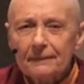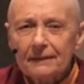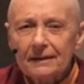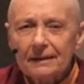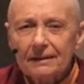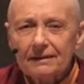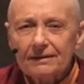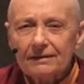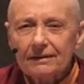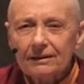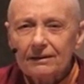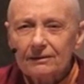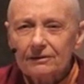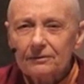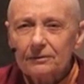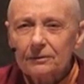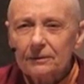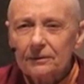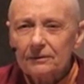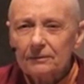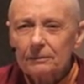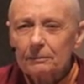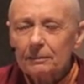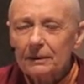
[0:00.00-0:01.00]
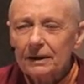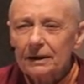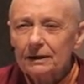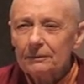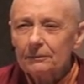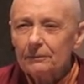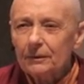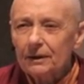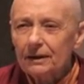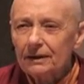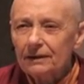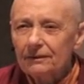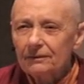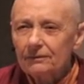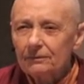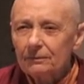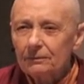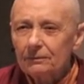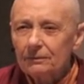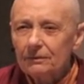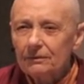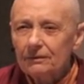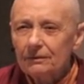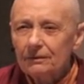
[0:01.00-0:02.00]
it's hard to explain why
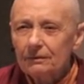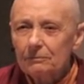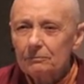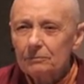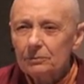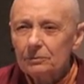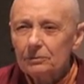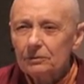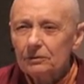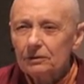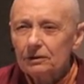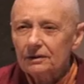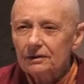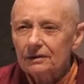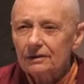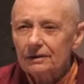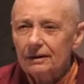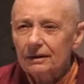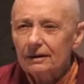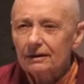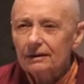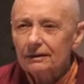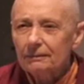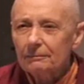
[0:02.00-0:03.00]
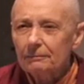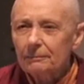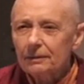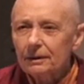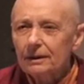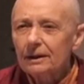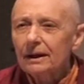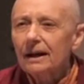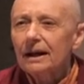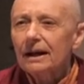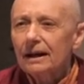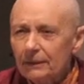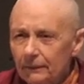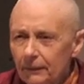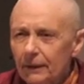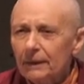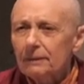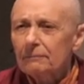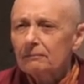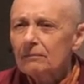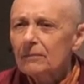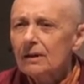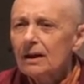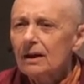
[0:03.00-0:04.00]
this was important at the time, but
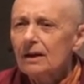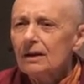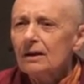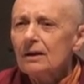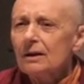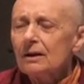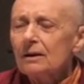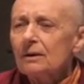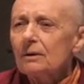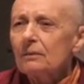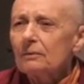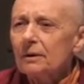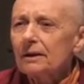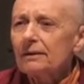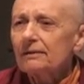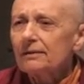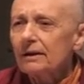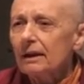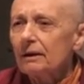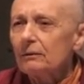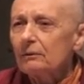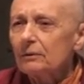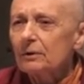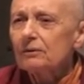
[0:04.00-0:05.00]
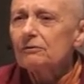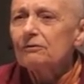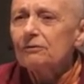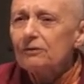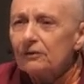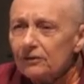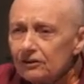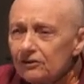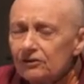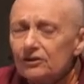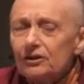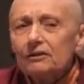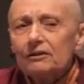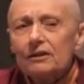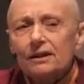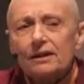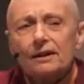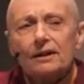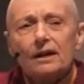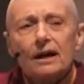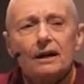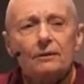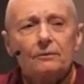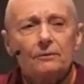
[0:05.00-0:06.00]
anyway, one time, the first year
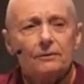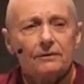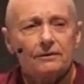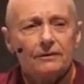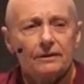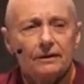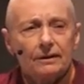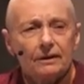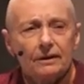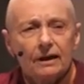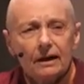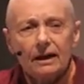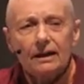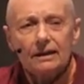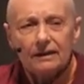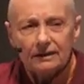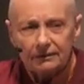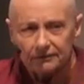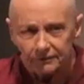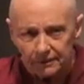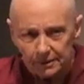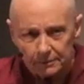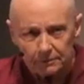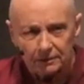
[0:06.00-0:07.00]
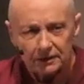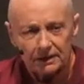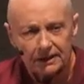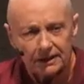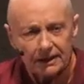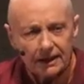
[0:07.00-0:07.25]
that I was in, I lived up in a